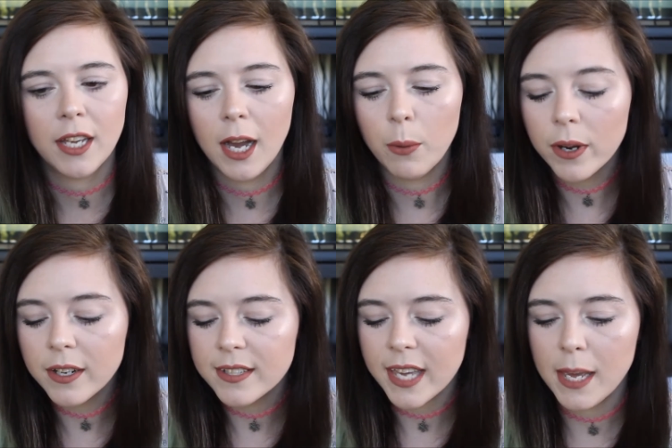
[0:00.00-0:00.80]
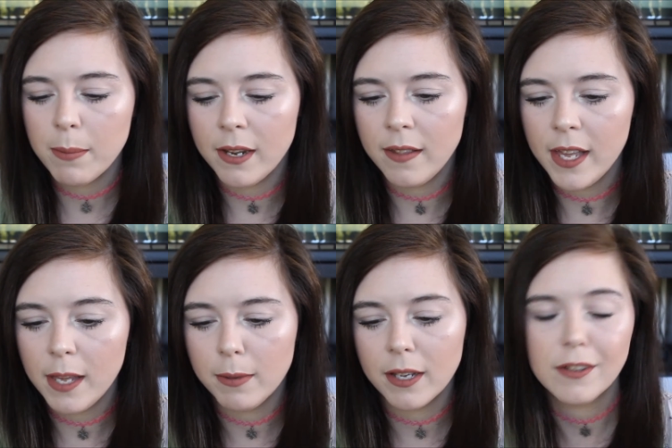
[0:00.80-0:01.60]
I wanted to keep it in
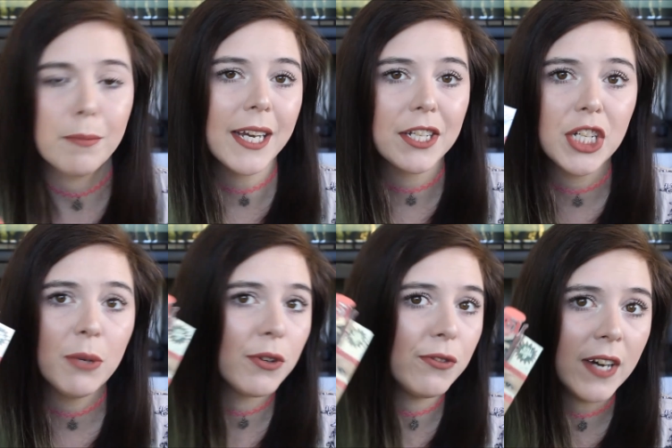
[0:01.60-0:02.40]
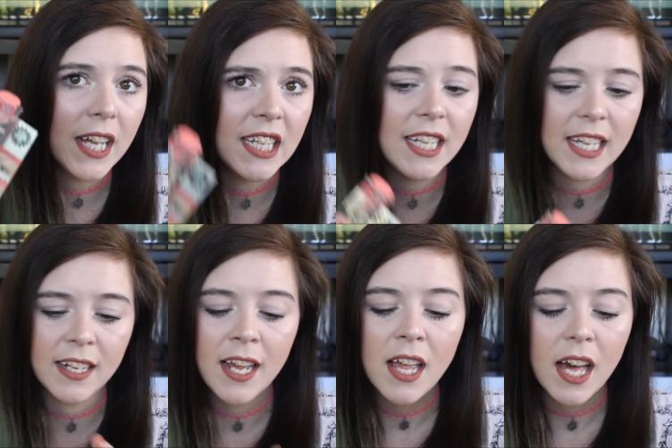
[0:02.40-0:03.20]
there because packaging was fun
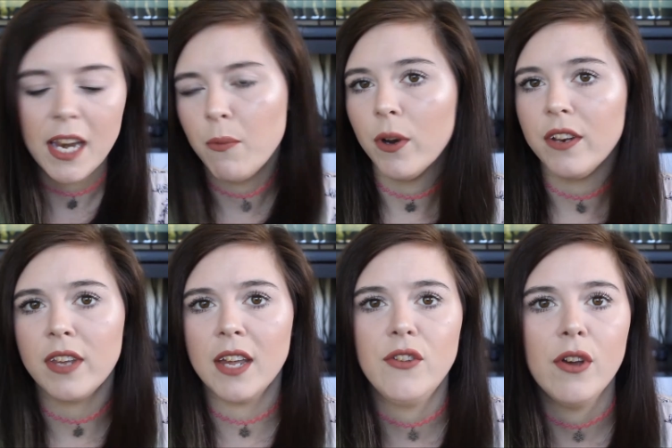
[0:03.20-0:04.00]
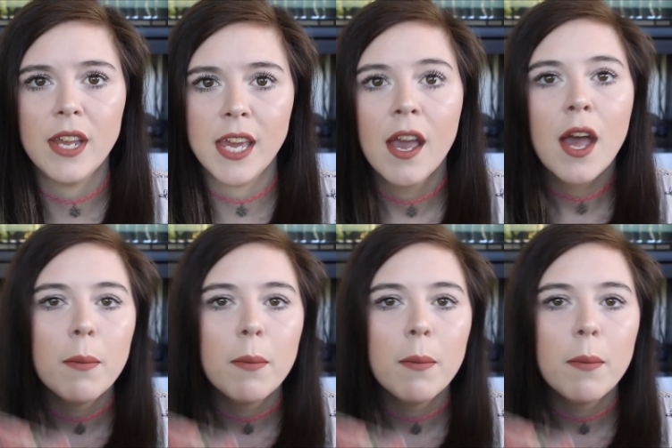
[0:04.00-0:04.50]
and I didn't want it to get dirty,